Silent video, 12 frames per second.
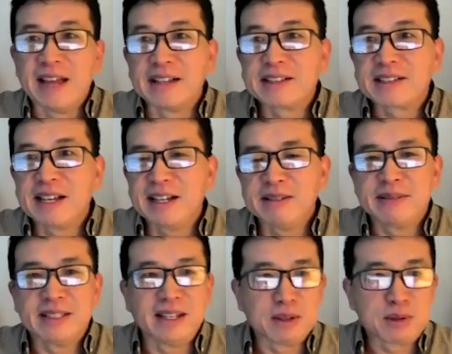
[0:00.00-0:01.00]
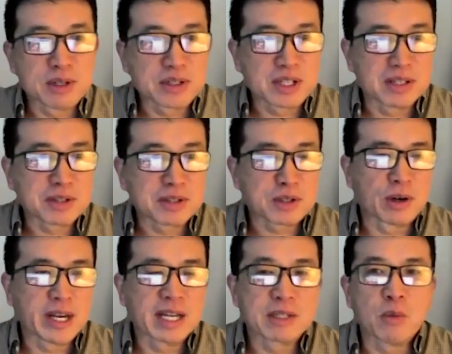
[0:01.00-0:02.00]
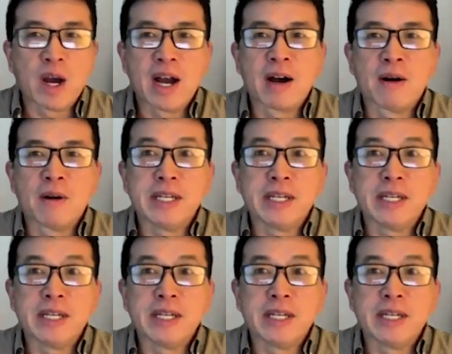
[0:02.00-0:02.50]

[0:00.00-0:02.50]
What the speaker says: that's an interesting story as well.